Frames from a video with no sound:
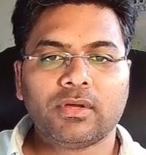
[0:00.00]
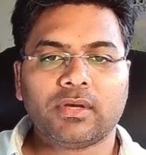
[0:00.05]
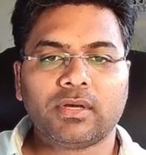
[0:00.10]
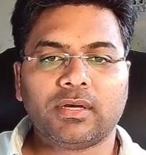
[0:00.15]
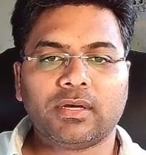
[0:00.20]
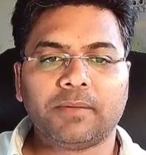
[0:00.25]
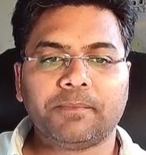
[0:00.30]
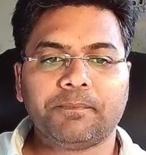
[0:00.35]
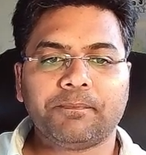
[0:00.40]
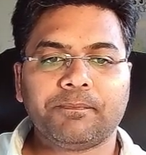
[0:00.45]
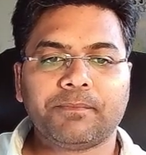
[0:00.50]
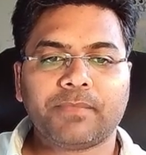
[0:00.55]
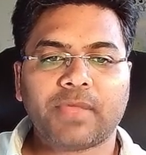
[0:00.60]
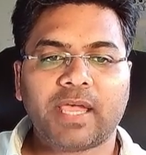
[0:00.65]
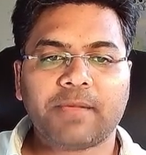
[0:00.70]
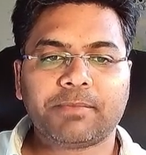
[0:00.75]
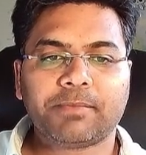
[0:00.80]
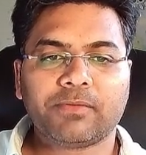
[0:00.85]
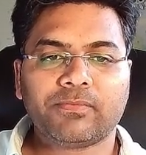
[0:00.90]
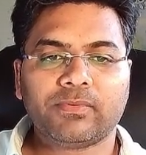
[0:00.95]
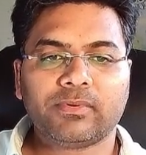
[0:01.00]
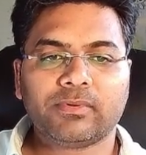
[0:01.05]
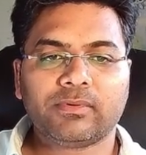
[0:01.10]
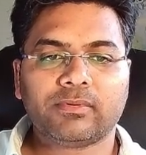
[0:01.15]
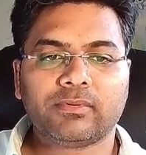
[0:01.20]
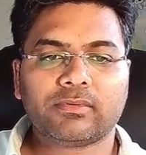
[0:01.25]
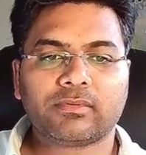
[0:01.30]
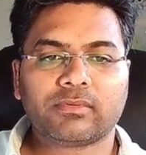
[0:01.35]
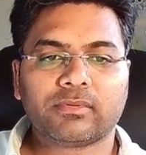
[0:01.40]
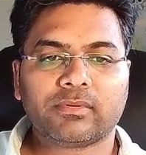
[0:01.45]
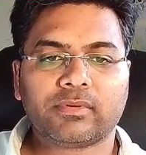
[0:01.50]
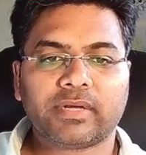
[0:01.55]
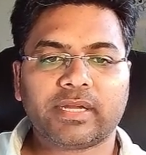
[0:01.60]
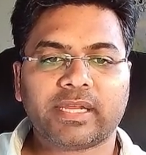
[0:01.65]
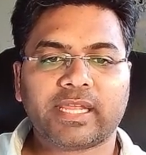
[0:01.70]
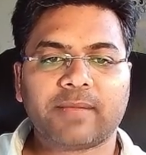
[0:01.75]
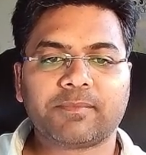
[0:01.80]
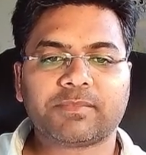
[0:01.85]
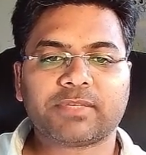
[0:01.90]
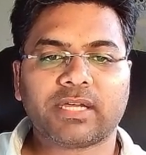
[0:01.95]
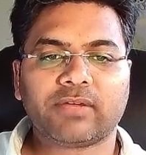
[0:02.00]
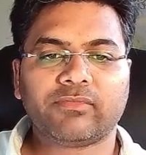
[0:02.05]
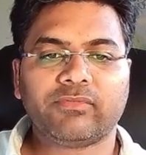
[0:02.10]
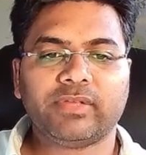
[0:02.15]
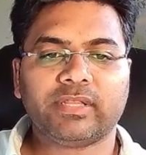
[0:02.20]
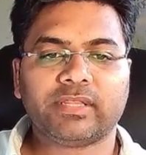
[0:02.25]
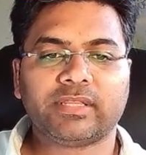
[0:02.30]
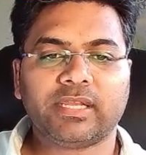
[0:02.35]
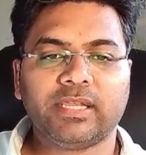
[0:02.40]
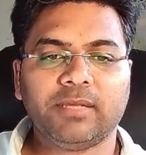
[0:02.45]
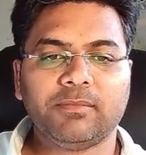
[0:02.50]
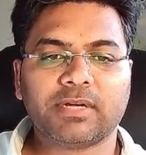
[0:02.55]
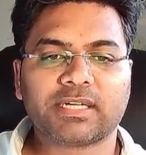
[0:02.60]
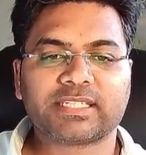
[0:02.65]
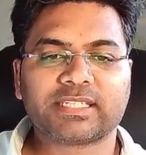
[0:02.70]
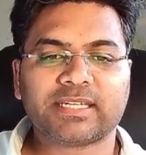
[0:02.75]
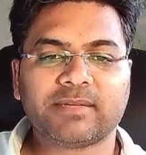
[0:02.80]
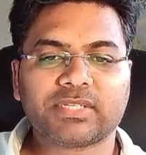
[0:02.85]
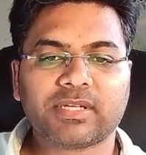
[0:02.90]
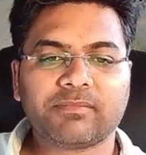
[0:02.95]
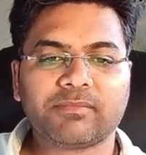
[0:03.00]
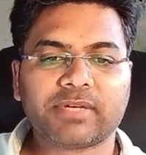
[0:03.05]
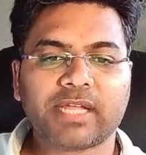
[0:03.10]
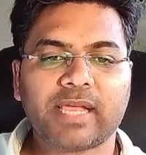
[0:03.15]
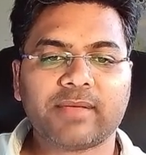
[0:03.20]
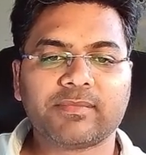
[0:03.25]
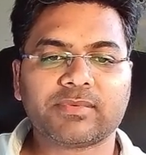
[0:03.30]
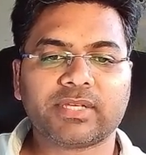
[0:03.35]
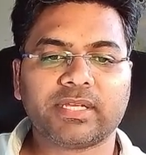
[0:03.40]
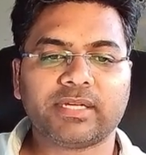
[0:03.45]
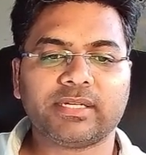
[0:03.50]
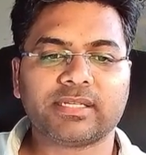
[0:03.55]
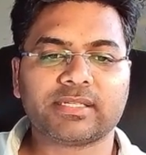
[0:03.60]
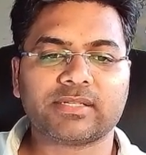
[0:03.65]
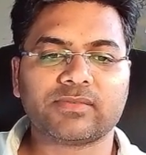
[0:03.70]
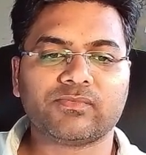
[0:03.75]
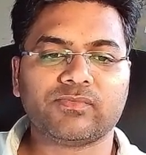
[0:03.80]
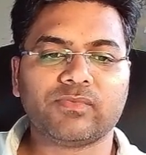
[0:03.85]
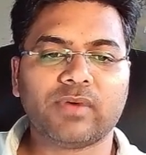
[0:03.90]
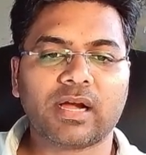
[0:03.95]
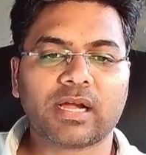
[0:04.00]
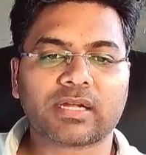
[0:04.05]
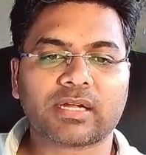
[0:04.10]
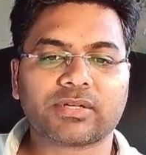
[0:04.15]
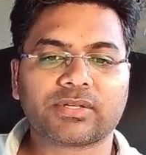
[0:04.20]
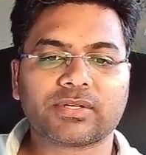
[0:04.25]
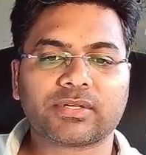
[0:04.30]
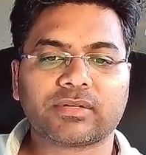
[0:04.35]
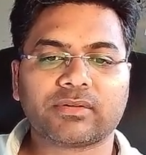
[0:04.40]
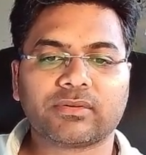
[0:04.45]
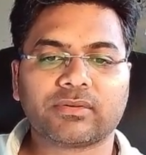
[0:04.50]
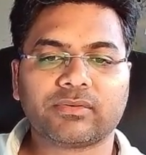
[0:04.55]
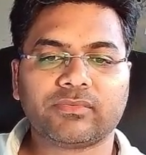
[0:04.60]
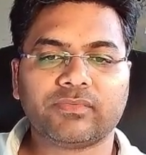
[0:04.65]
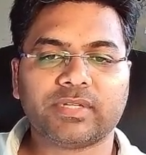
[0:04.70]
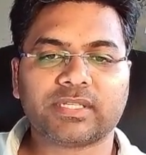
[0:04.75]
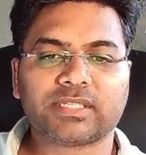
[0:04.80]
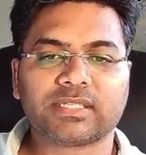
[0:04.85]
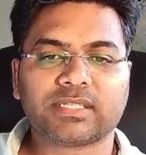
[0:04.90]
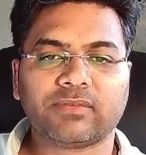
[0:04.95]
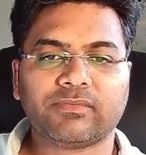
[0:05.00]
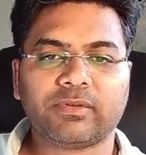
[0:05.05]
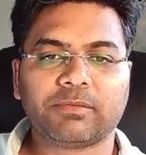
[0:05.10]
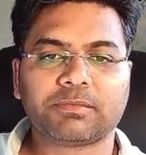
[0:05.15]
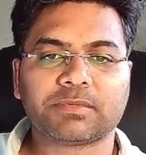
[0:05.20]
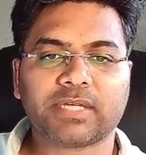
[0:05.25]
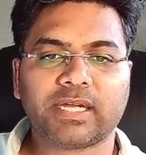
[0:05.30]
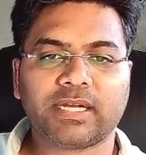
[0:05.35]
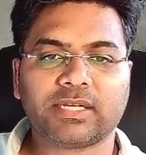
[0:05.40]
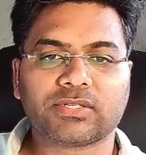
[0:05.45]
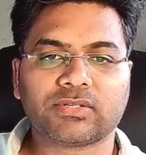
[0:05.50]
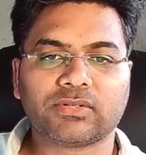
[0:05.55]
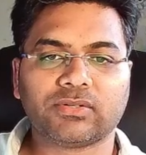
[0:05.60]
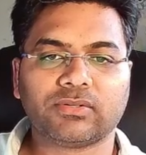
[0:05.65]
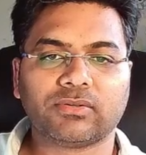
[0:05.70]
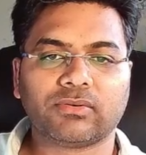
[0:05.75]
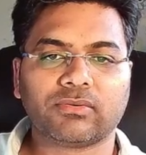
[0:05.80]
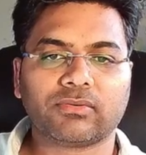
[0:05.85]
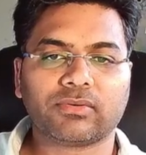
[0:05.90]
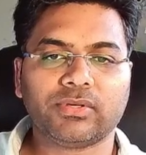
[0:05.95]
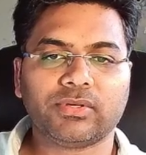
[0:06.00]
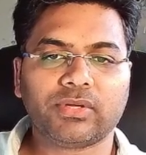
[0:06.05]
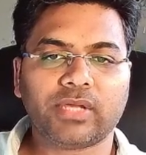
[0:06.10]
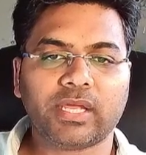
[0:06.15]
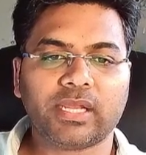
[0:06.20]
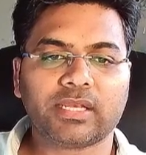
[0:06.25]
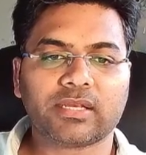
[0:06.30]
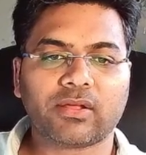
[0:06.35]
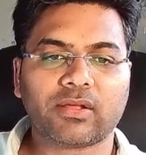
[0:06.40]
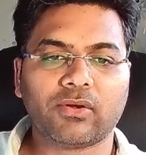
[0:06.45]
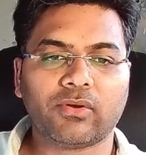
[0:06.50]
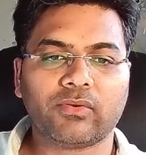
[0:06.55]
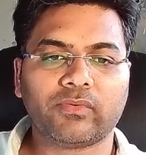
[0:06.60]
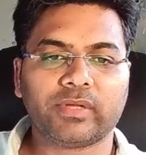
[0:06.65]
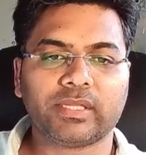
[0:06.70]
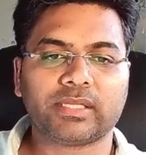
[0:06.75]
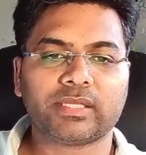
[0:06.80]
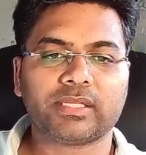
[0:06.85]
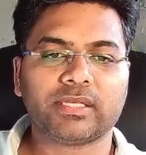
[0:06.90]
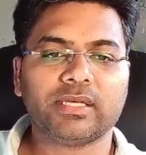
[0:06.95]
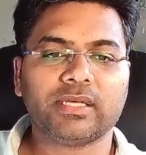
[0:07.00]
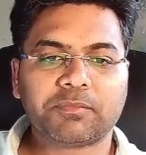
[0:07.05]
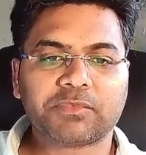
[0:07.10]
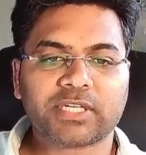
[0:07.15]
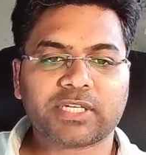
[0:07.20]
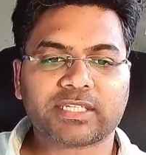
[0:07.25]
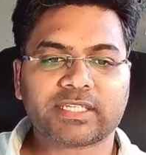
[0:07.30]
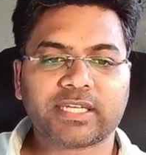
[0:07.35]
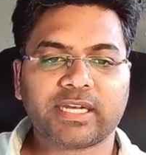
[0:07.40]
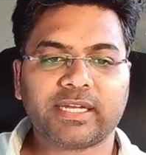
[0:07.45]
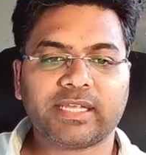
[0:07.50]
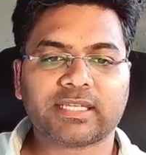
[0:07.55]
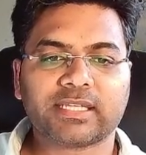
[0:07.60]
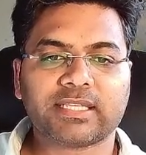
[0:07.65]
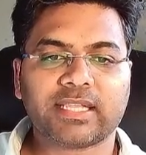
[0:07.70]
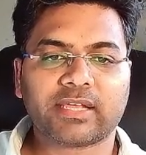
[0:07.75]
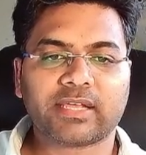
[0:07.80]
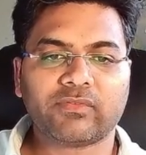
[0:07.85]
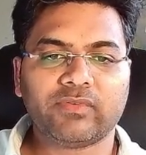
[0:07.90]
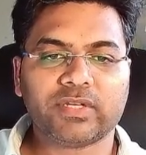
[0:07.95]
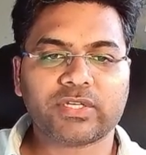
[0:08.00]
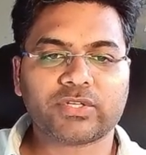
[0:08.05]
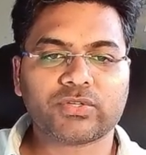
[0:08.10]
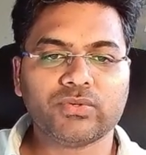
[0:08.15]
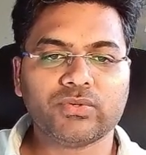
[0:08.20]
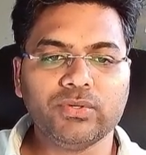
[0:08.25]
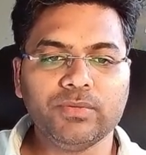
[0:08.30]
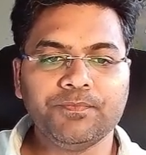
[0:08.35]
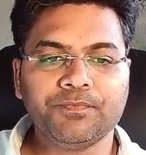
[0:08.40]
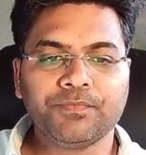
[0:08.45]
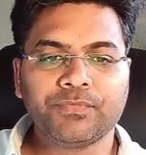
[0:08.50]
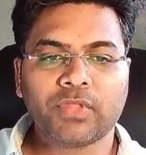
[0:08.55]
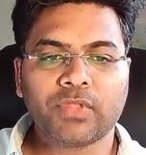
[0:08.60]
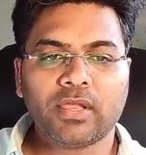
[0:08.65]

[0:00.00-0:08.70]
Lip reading: I prefer reCAPTCHA v3, but sometimes it doesn't work with some websites, so you can go with CAPTCHA settings like v2